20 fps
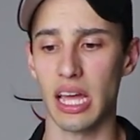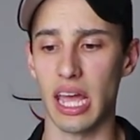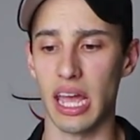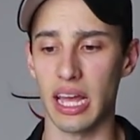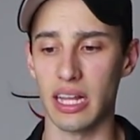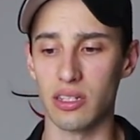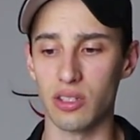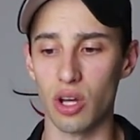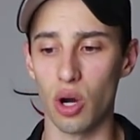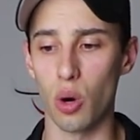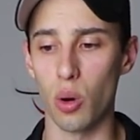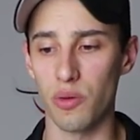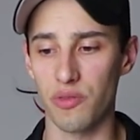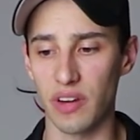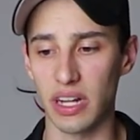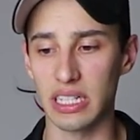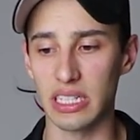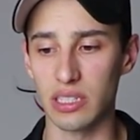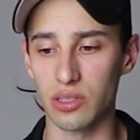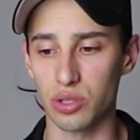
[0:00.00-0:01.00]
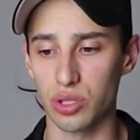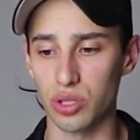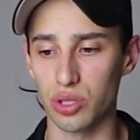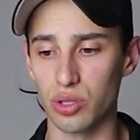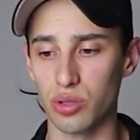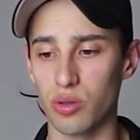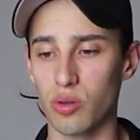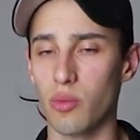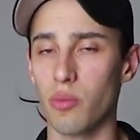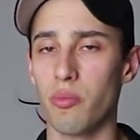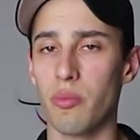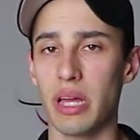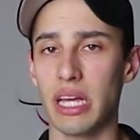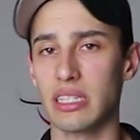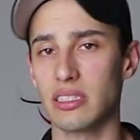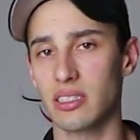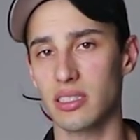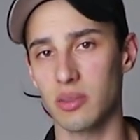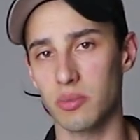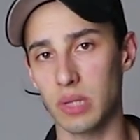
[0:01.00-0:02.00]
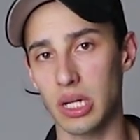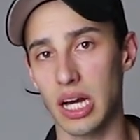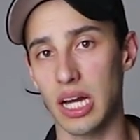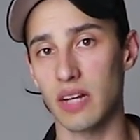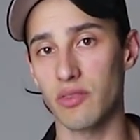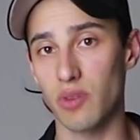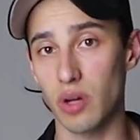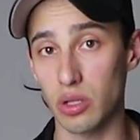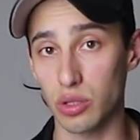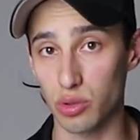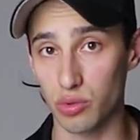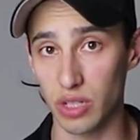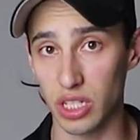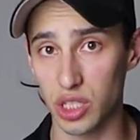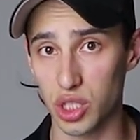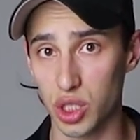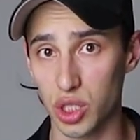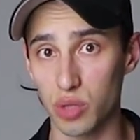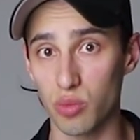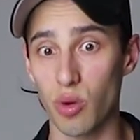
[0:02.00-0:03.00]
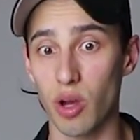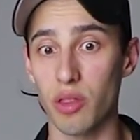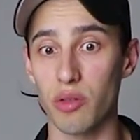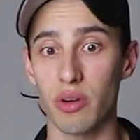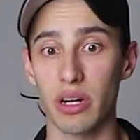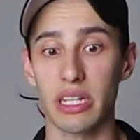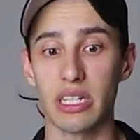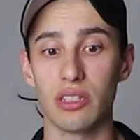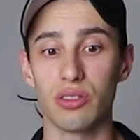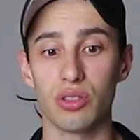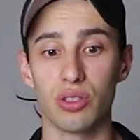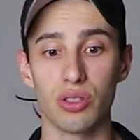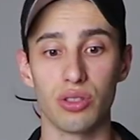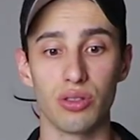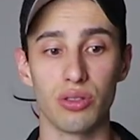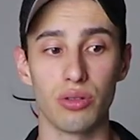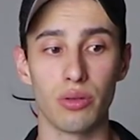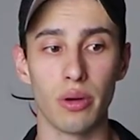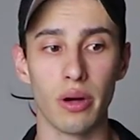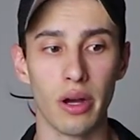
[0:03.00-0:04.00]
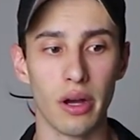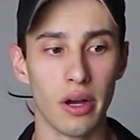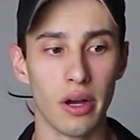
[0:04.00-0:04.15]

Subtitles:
and know if I need to make some kind of alteration, whether I need to,